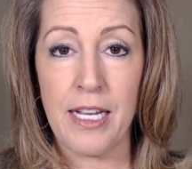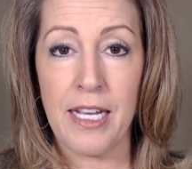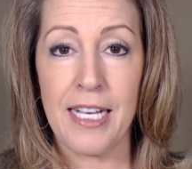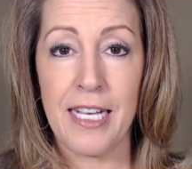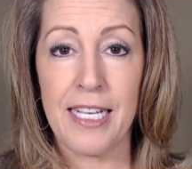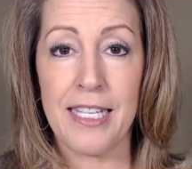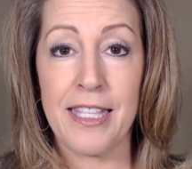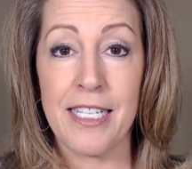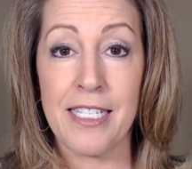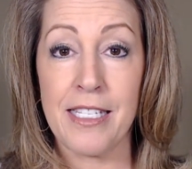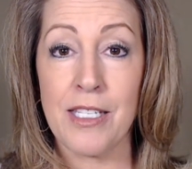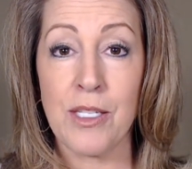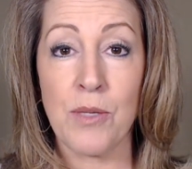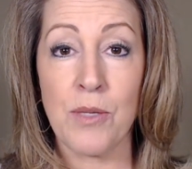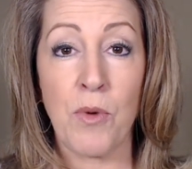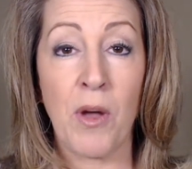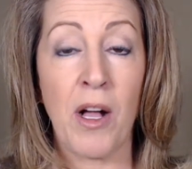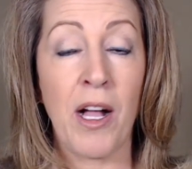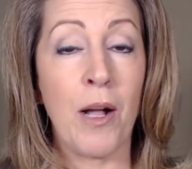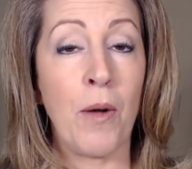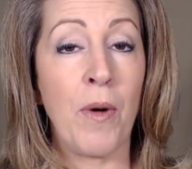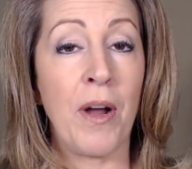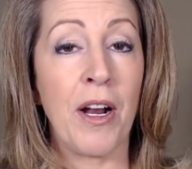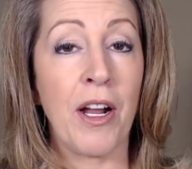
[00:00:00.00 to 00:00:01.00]
And this is why
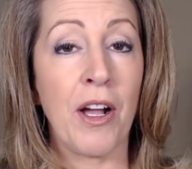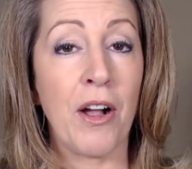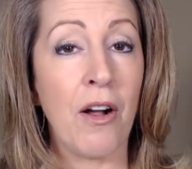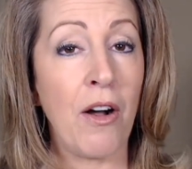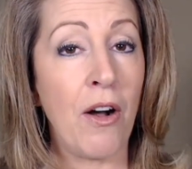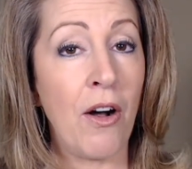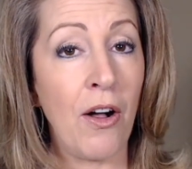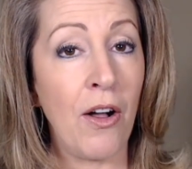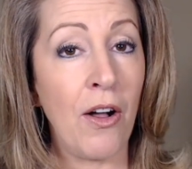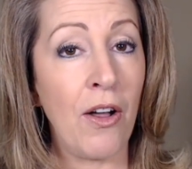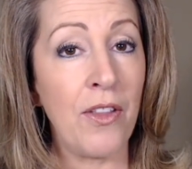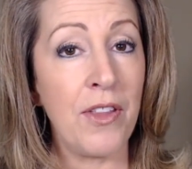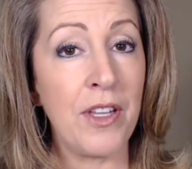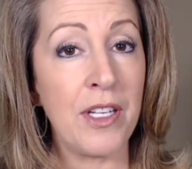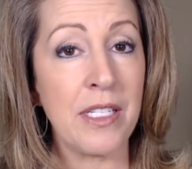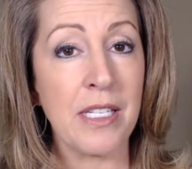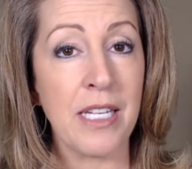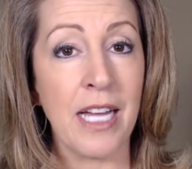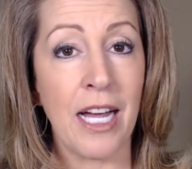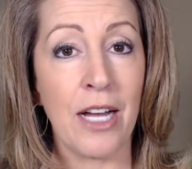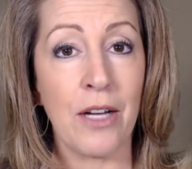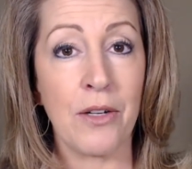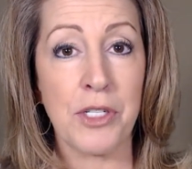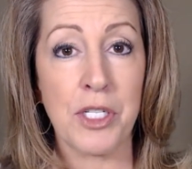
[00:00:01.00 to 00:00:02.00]
I want to call this
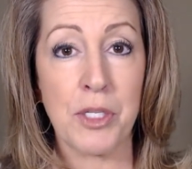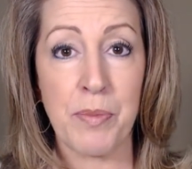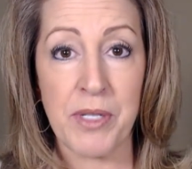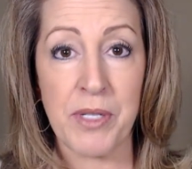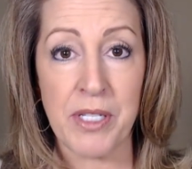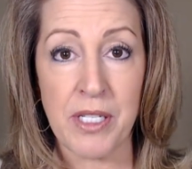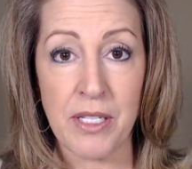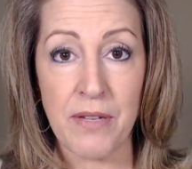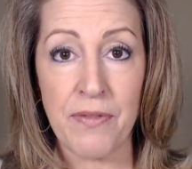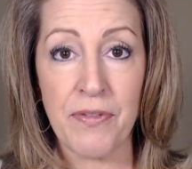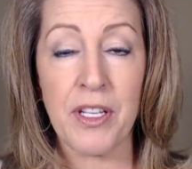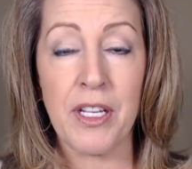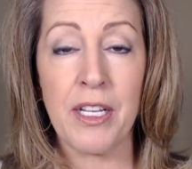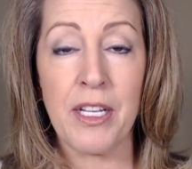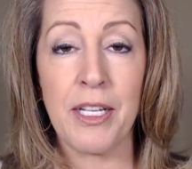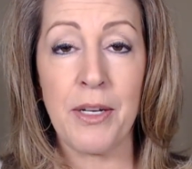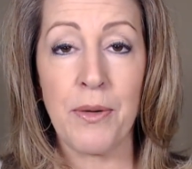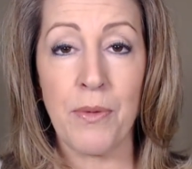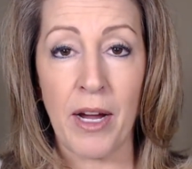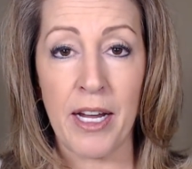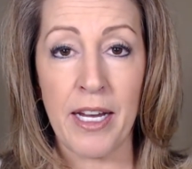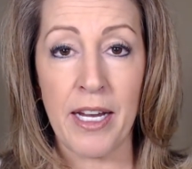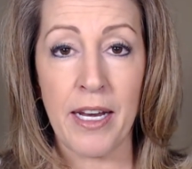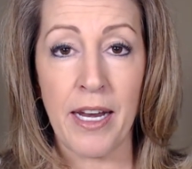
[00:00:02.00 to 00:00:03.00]
out specifically
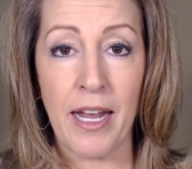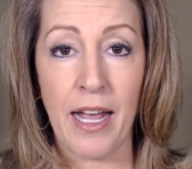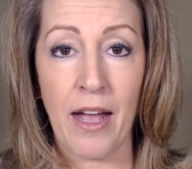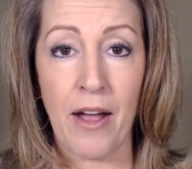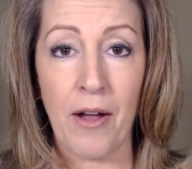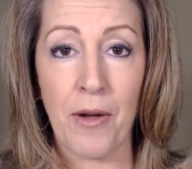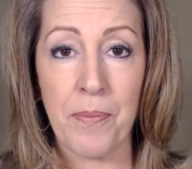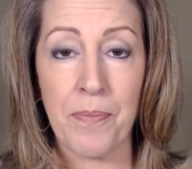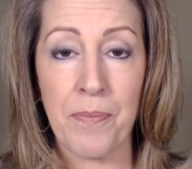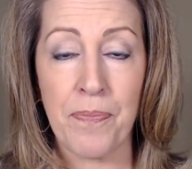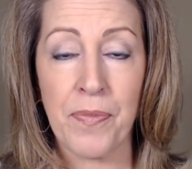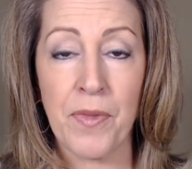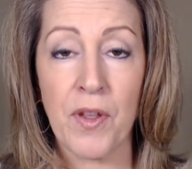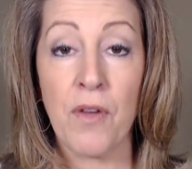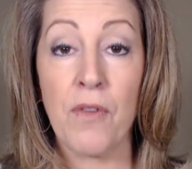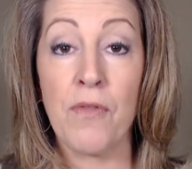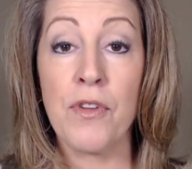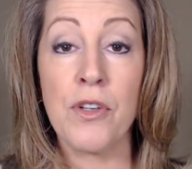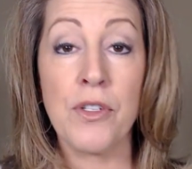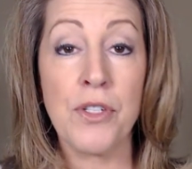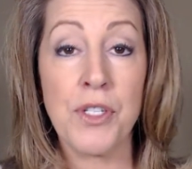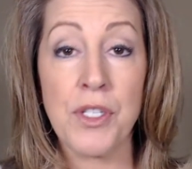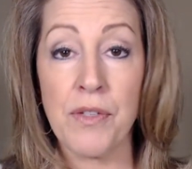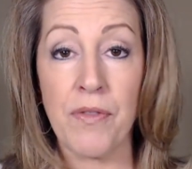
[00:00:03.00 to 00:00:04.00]
right now.
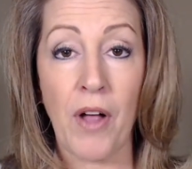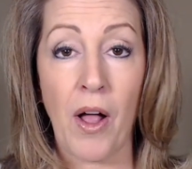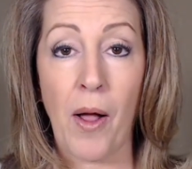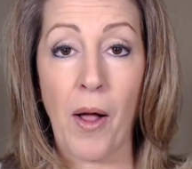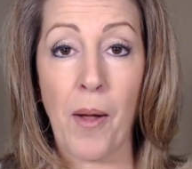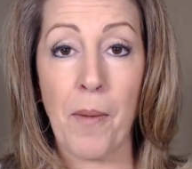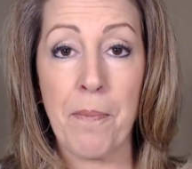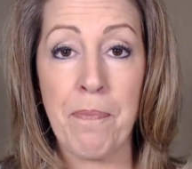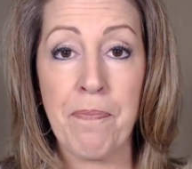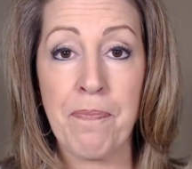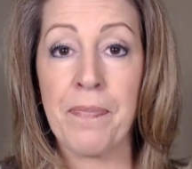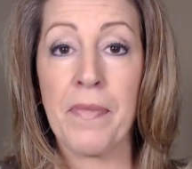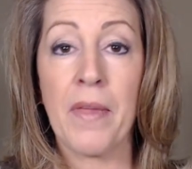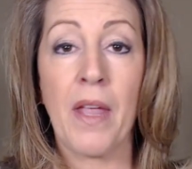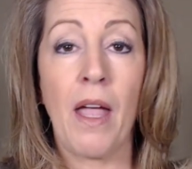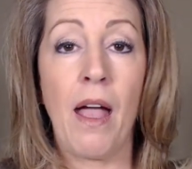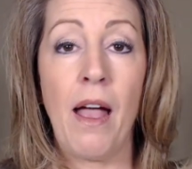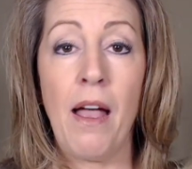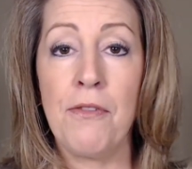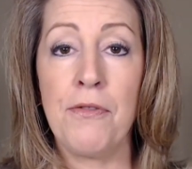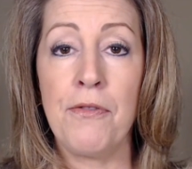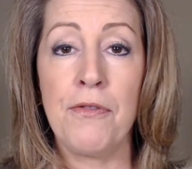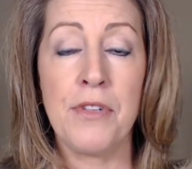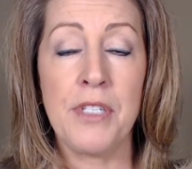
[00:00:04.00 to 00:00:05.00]
First of all,
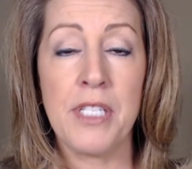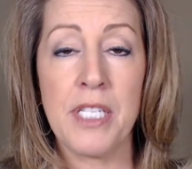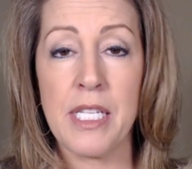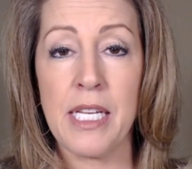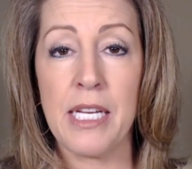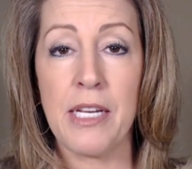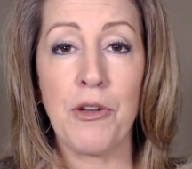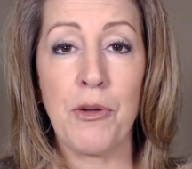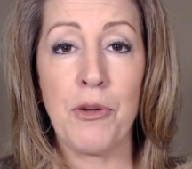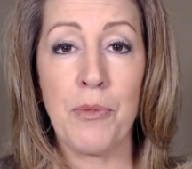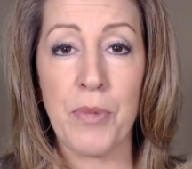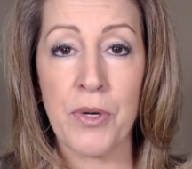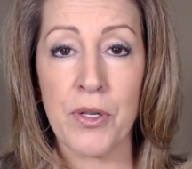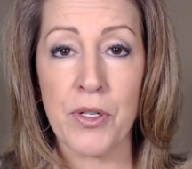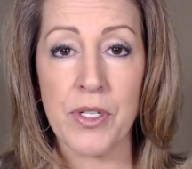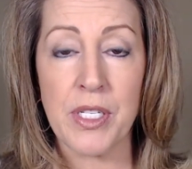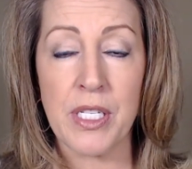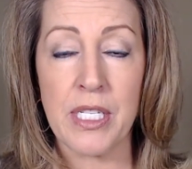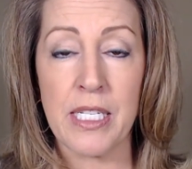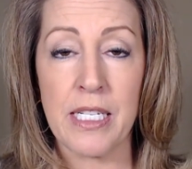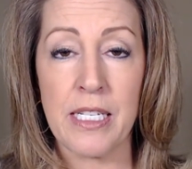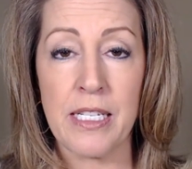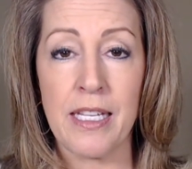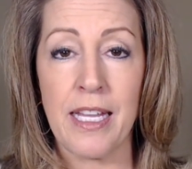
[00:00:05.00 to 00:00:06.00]
every single
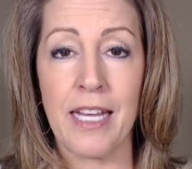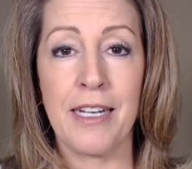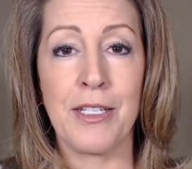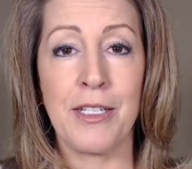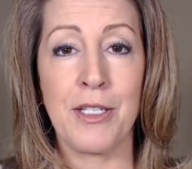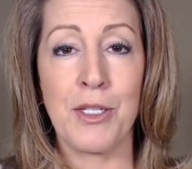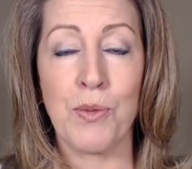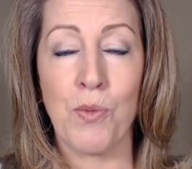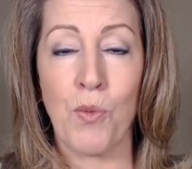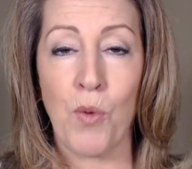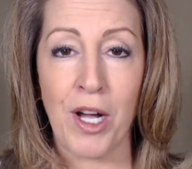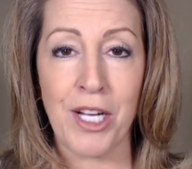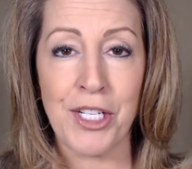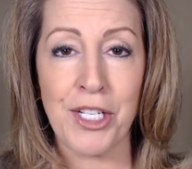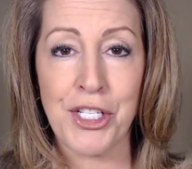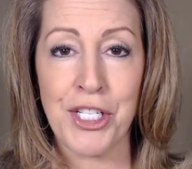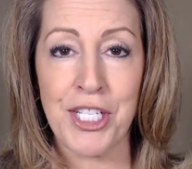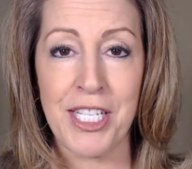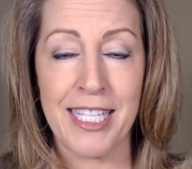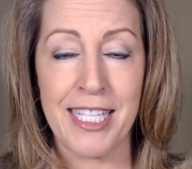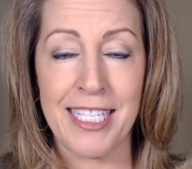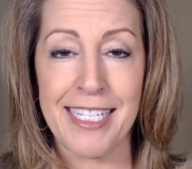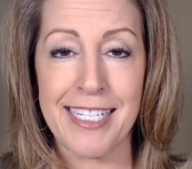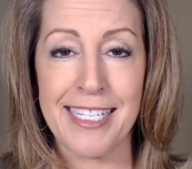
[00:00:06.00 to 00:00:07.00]
person that is
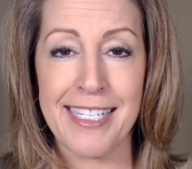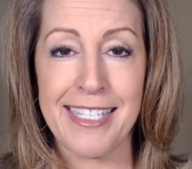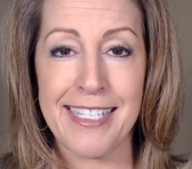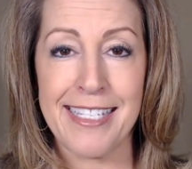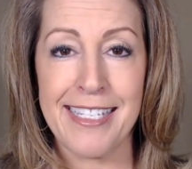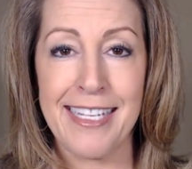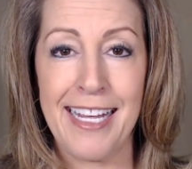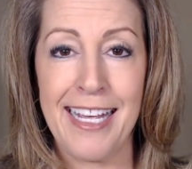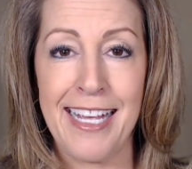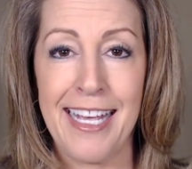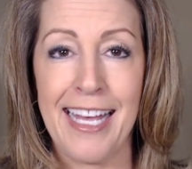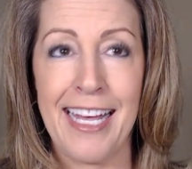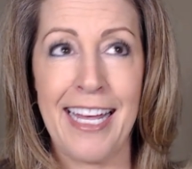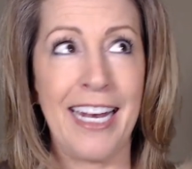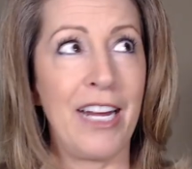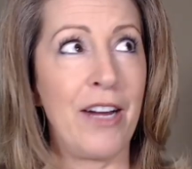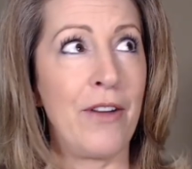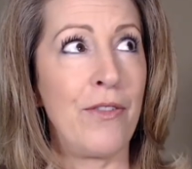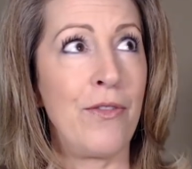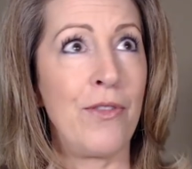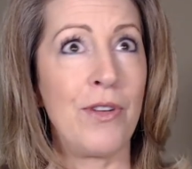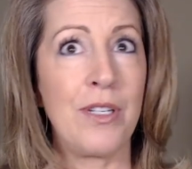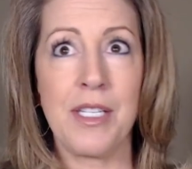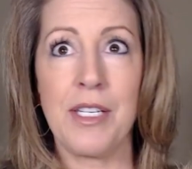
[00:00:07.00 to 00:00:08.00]
watching this and
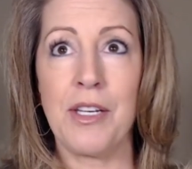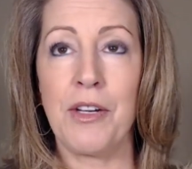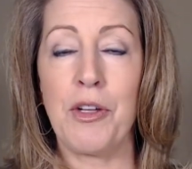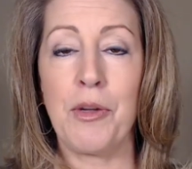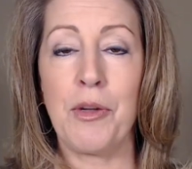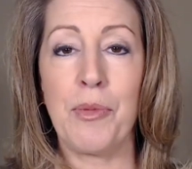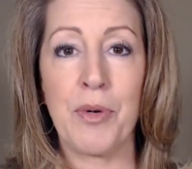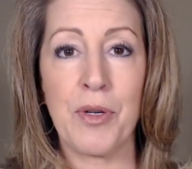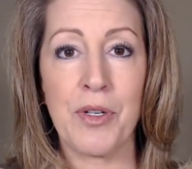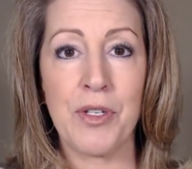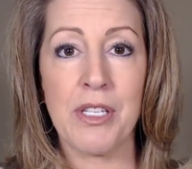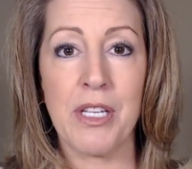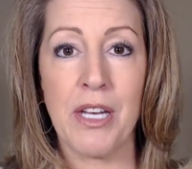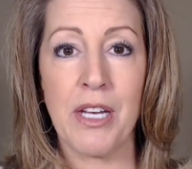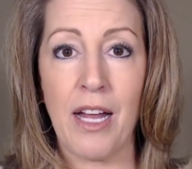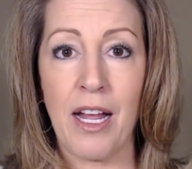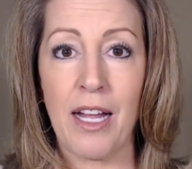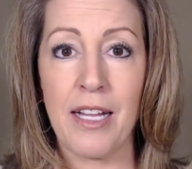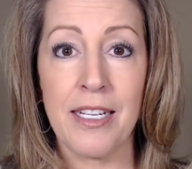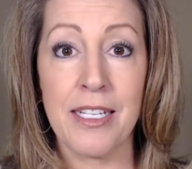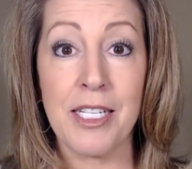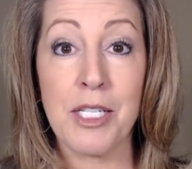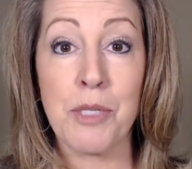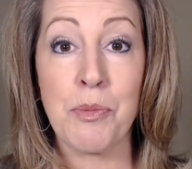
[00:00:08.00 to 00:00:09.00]
every single person
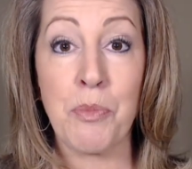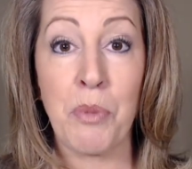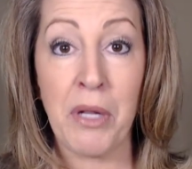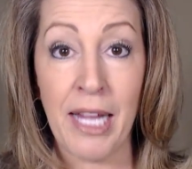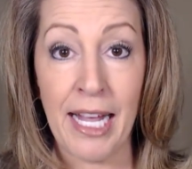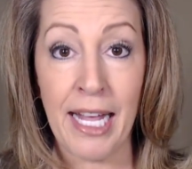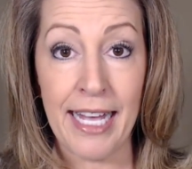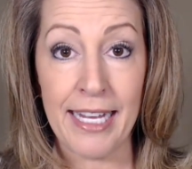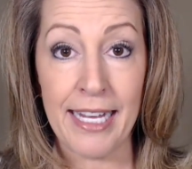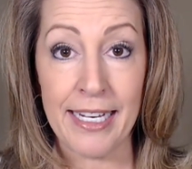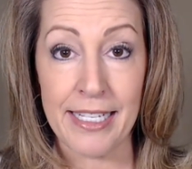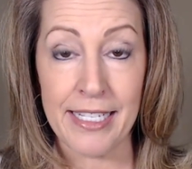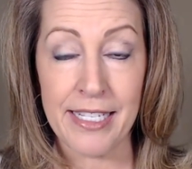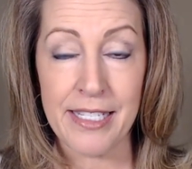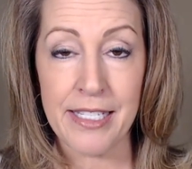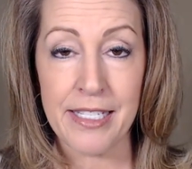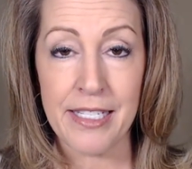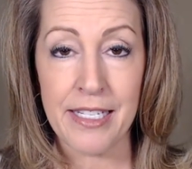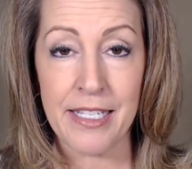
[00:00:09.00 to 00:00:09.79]
on this planet